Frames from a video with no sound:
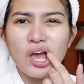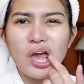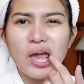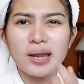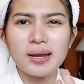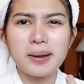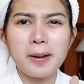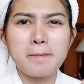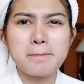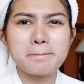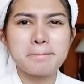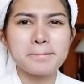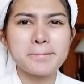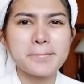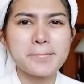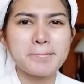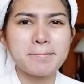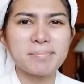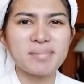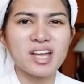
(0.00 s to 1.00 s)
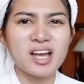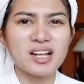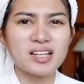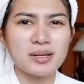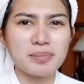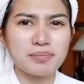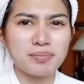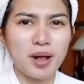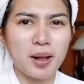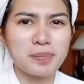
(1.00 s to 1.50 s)
and
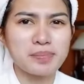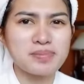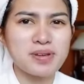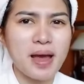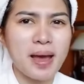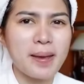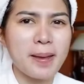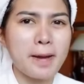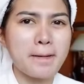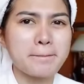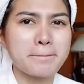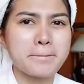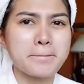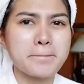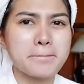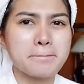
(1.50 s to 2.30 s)
mga lip balm. Ayan.